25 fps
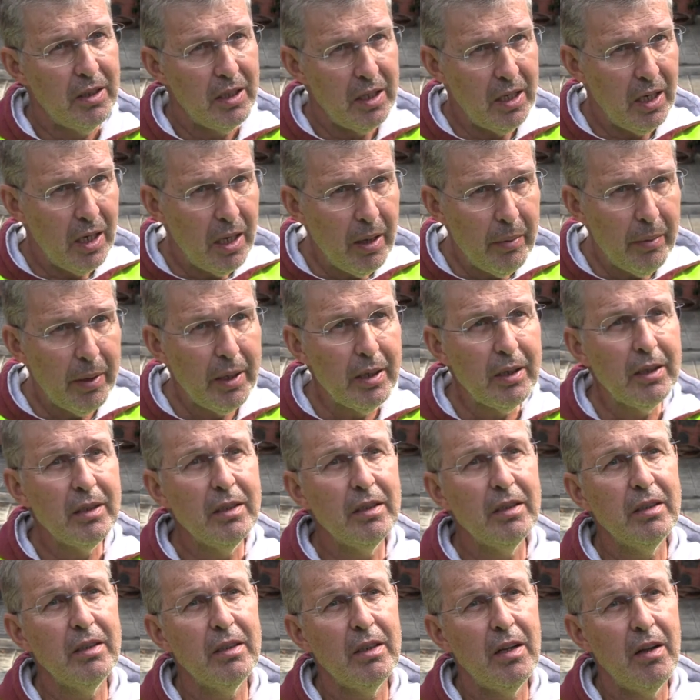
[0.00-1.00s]
11,
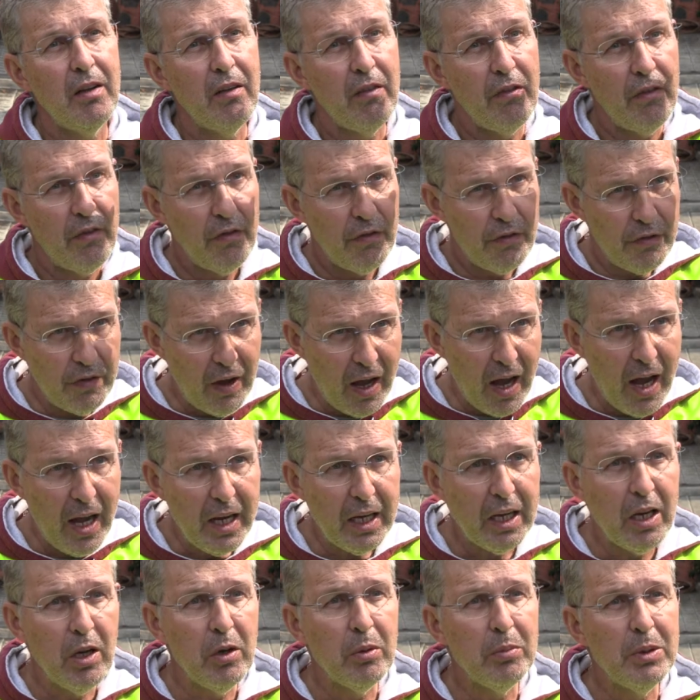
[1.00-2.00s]

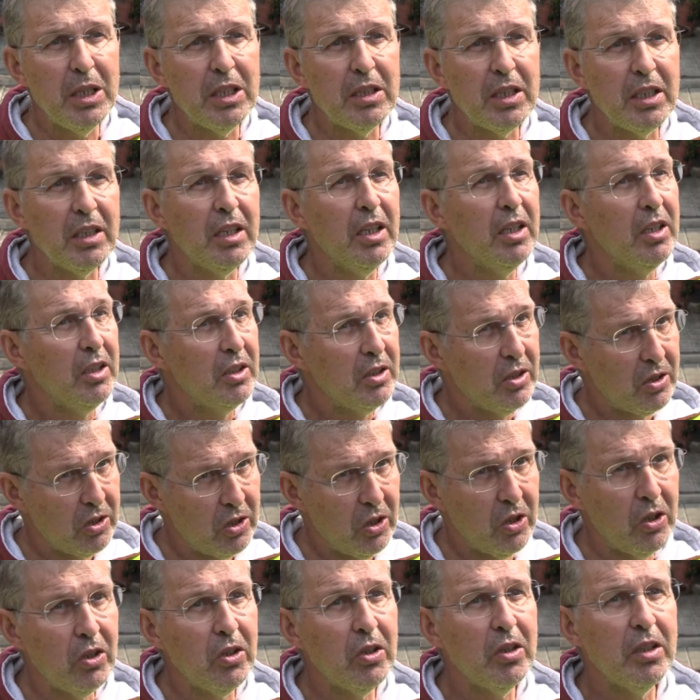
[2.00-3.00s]
5 kilometers.
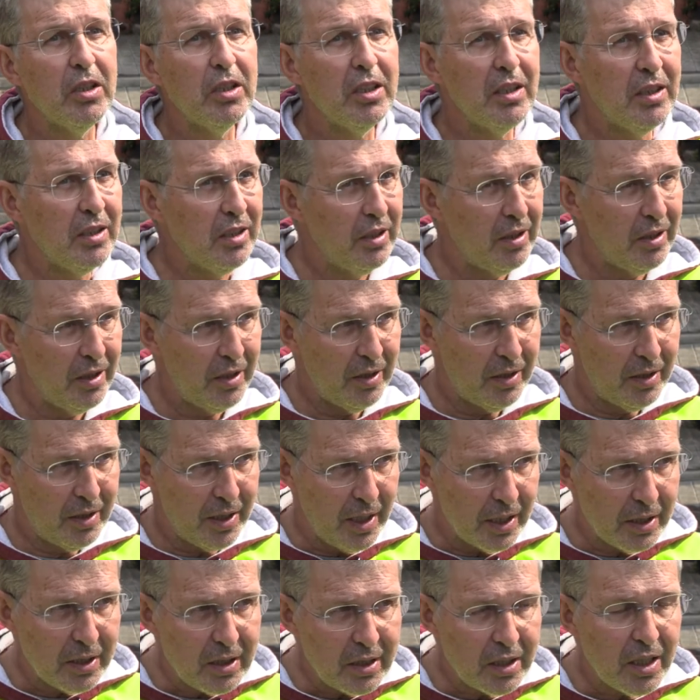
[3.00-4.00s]
So
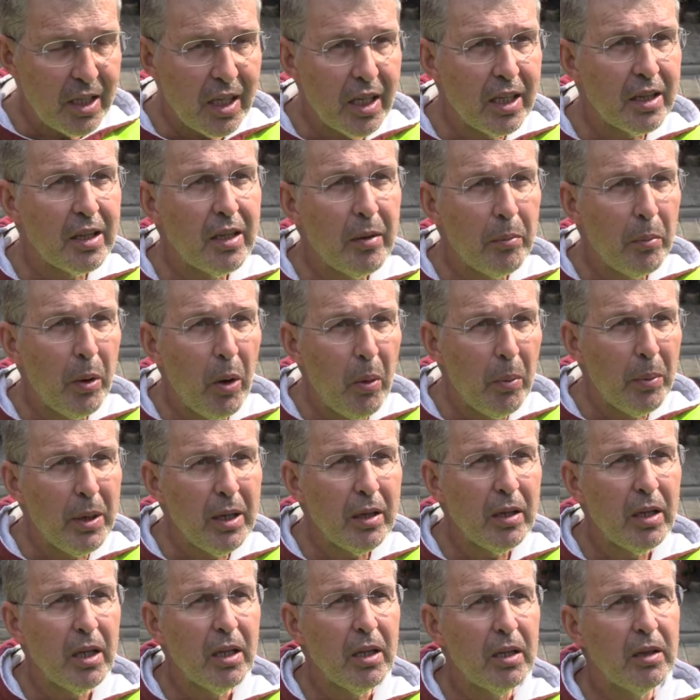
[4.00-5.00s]
that's at the
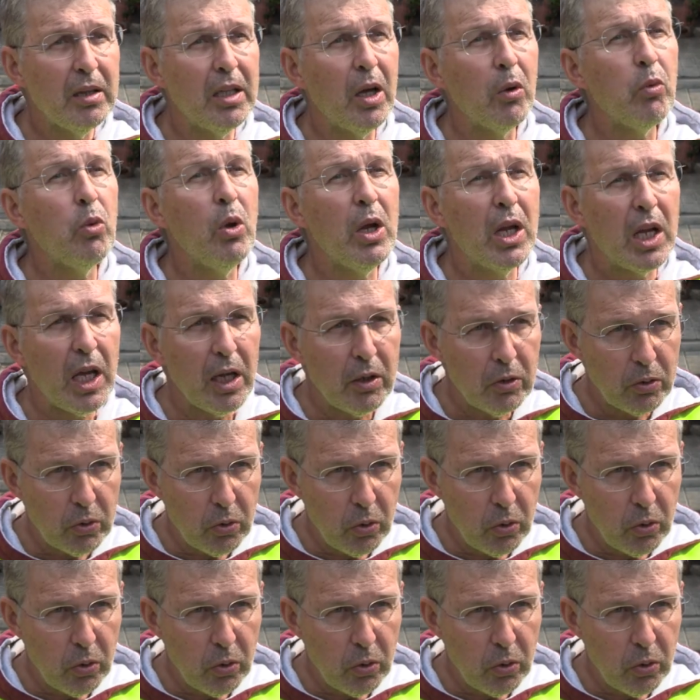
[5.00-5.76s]
moment that we can